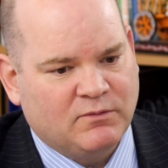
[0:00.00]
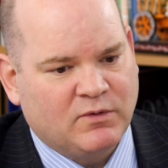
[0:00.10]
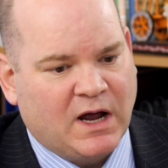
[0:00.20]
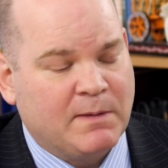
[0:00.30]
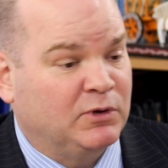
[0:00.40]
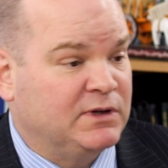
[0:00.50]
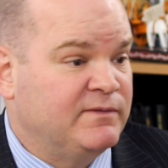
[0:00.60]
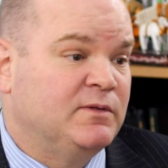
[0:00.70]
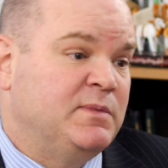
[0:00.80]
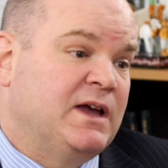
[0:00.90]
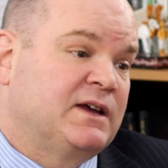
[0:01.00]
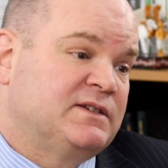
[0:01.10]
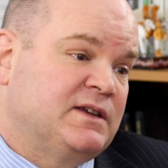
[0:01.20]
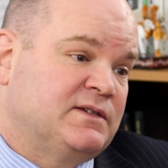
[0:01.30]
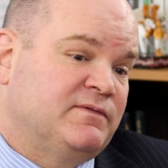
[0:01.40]
what I believe to be
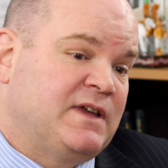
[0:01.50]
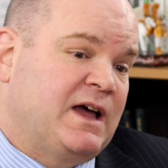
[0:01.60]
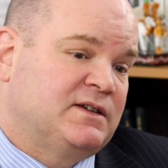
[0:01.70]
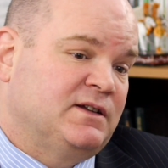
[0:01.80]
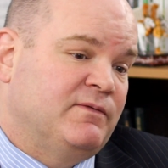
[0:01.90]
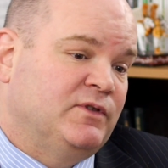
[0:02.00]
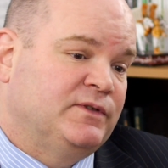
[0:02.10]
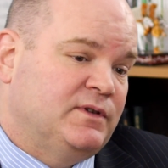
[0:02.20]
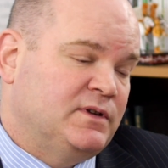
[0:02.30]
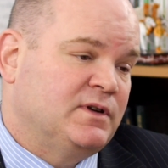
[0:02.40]
excessive tax levels